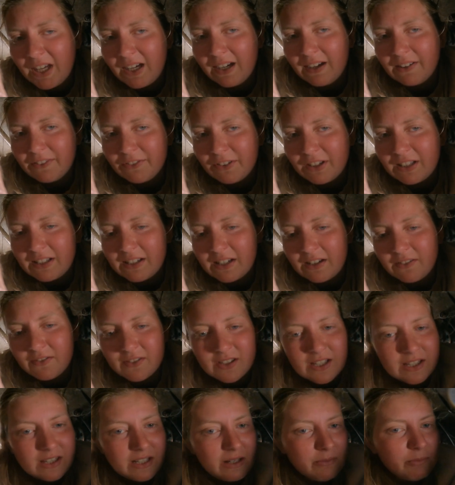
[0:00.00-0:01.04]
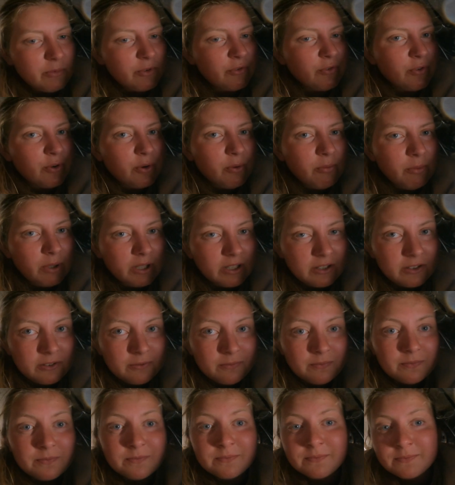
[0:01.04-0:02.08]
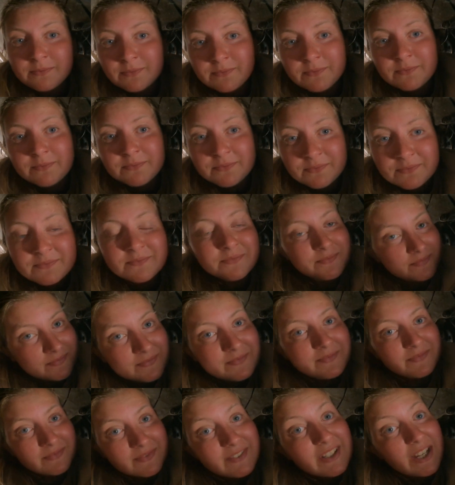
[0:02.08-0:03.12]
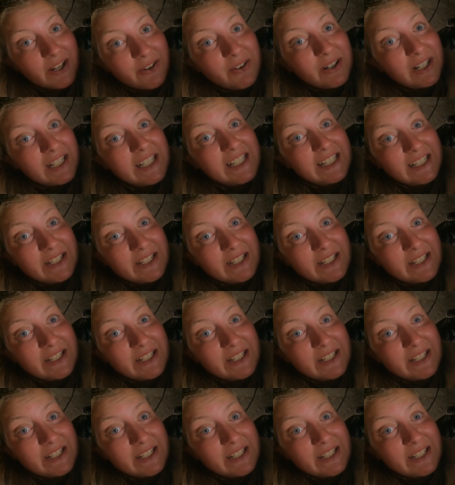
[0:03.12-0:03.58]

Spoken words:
I feel like I've said that before, but I really